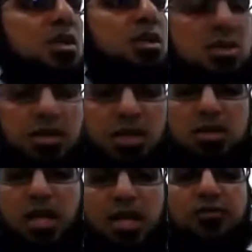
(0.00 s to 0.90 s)
This,
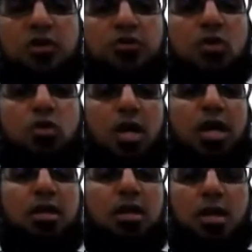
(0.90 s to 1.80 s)
this hifz of the
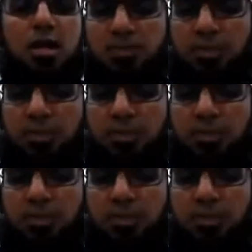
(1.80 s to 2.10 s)
Quran is